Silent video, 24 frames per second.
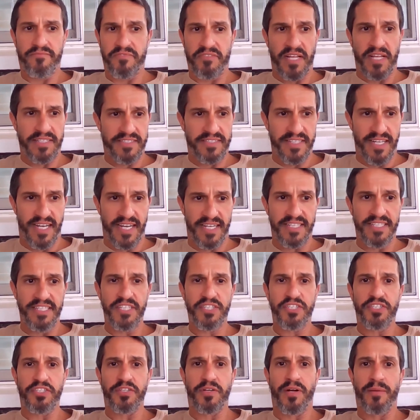That's not an
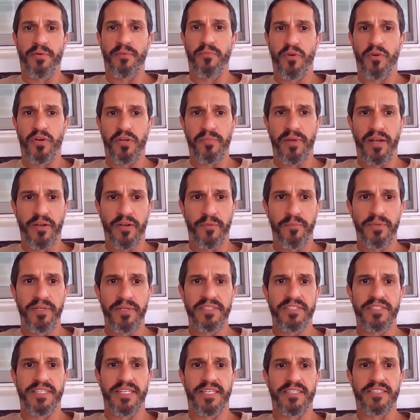issue. I'm promoting my own
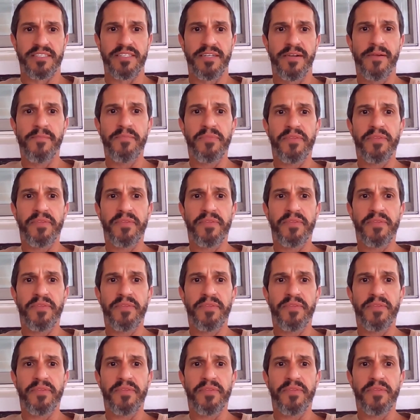business.